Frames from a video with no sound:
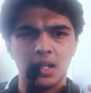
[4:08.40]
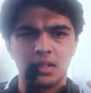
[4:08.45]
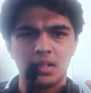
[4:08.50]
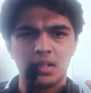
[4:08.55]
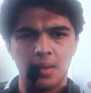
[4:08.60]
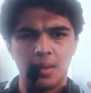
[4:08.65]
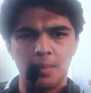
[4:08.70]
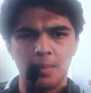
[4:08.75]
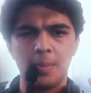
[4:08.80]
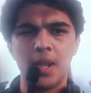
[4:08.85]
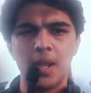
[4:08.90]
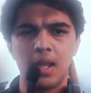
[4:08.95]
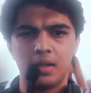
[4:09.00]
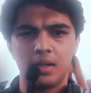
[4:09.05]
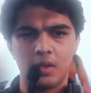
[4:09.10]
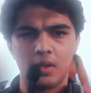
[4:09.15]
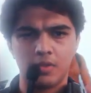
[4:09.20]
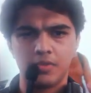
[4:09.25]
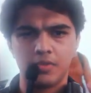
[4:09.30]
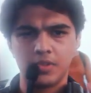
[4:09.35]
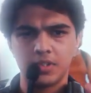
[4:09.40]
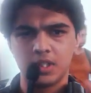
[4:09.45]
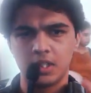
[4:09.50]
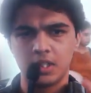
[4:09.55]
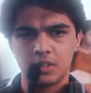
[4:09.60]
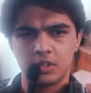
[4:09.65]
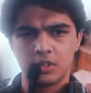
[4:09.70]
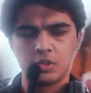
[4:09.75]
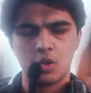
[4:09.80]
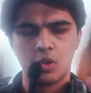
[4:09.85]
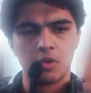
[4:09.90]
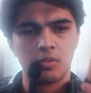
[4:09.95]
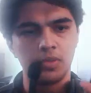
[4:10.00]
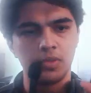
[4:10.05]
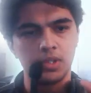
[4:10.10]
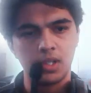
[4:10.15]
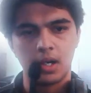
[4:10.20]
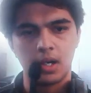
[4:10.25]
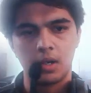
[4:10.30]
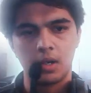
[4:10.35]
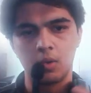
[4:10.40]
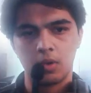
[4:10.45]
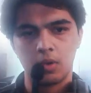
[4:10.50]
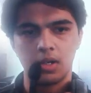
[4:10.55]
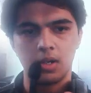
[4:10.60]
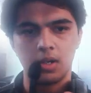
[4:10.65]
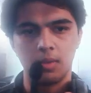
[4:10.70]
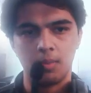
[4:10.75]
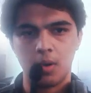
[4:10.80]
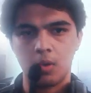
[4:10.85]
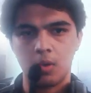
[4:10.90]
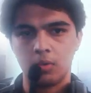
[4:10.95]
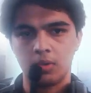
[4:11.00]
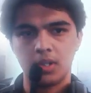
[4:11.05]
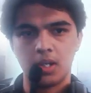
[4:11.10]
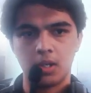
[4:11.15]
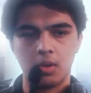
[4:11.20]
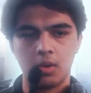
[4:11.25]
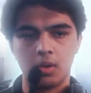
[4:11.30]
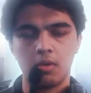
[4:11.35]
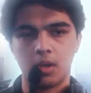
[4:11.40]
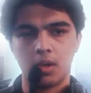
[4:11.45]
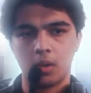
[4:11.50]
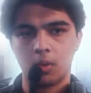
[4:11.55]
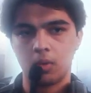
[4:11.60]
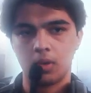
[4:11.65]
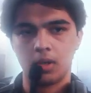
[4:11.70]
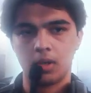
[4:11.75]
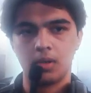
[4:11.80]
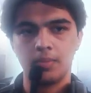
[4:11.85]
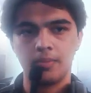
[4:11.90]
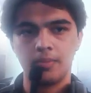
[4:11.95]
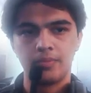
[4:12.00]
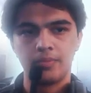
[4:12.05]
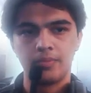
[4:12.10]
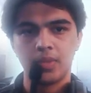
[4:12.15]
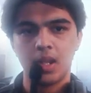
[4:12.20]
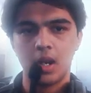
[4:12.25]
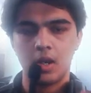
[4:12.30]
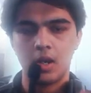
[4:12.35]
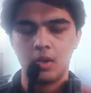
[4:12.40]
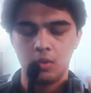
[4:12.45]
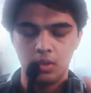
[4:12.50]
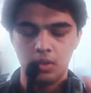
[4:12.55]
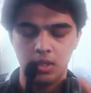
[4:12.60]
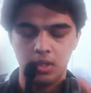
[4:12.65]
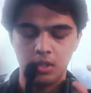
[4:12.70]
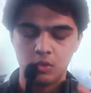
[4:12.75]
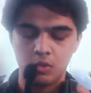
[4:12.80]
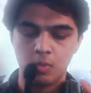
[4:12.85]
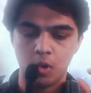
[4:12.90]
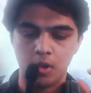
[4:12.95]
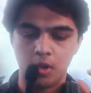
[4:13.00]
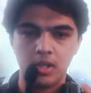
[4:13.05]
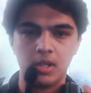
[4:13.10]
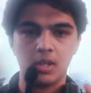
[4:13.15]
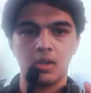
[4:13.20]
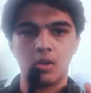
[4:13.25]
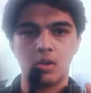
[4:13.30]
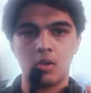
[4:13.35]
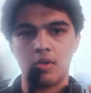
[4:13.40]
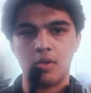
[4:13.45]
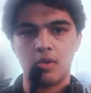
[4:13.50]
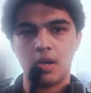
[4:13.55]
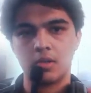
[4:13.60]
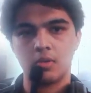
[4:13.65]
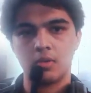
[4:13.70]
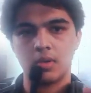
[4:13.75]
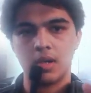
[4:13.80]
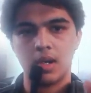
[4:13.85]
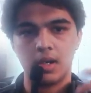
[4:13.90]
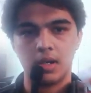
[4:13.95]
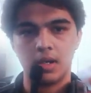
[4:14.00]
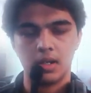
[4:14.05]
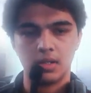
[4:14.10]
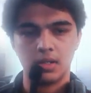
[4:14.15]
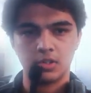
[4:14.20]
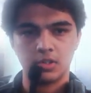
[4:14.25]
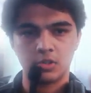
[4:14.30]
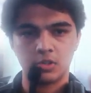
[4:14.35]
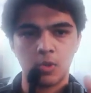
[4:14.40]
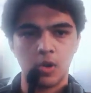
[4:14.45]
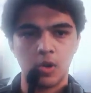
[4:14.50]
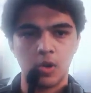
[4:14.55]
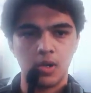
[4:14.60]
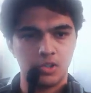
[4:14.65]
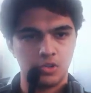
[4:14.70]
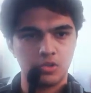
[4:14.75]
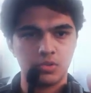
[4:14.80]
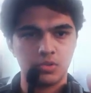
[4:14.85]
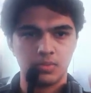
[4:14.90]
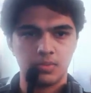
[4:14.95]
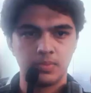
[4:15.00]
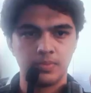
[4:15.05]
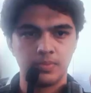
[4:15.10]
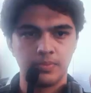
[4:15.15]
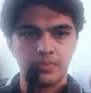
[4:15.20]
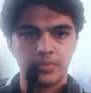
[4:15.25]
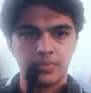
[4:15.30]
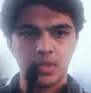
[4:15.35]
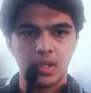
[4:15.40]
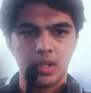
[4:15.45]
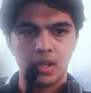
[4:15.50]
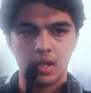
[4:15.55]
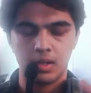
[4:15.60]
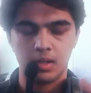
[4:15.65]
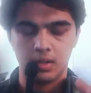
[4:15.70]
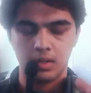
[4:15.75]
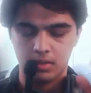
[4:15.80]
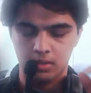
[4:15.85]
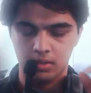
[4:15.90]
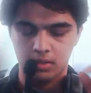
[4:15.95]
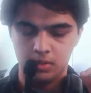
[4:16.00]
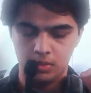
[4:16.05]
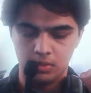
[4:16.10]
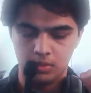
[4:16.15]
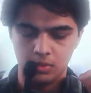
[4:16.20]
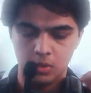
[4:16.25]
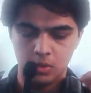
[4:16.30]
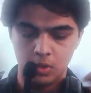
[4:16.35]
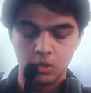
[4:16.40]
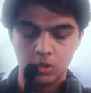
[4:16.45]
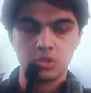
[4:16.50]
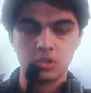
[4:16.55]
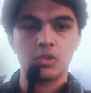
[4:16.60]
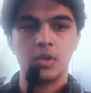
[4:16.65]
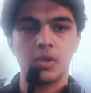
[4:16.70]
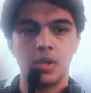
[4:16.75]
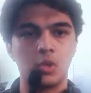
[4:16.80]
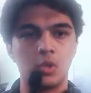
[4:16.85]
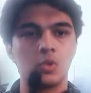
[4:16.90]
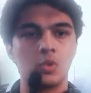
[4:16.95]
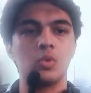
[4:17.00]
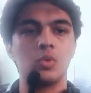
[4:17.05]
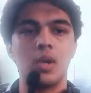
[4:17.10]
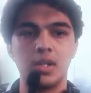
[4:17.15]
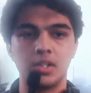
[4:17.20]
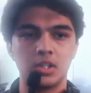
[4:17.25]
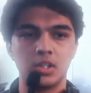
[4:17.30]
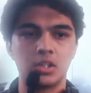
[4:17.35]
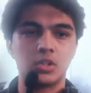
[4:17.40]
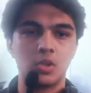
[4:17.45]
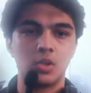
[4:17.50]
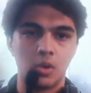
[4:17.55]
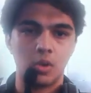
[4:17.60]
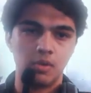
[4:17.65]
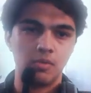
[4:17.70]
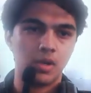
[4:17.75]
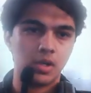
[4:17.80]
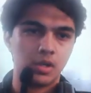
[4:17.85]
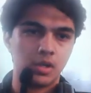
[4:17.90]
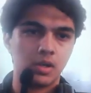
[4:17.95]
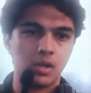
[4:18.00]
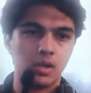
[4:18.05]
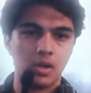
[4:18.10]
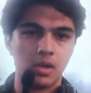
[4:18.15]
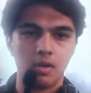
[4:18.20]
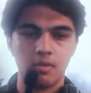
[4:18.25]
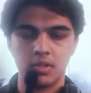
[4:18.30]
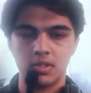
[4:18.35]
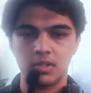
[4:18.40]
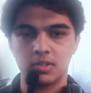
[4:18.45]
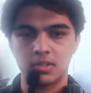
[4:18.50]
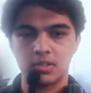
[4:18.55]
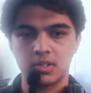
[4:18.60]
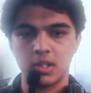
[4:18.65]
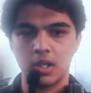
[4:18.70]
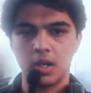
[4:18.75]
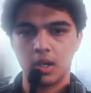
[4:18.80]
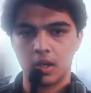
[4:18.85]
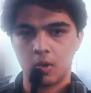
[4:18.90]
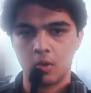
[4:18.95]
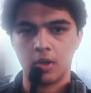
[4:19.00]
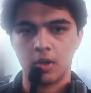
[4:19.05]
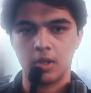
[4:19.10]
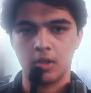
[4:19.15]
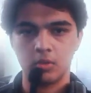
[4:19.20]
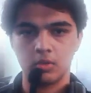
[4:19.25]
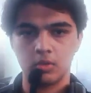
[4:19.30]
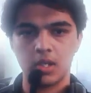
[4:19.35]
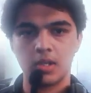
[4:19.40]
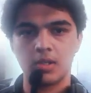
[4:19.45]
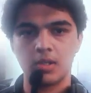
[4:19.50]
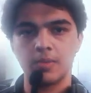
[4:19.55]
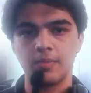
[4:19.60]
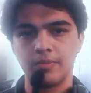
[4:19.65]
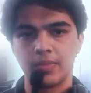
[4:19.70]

compare your physical stock with the recorded amount that you have recorded. And you need to monitor your water and spoilage, and you also need to adjust your inventory levels according to that.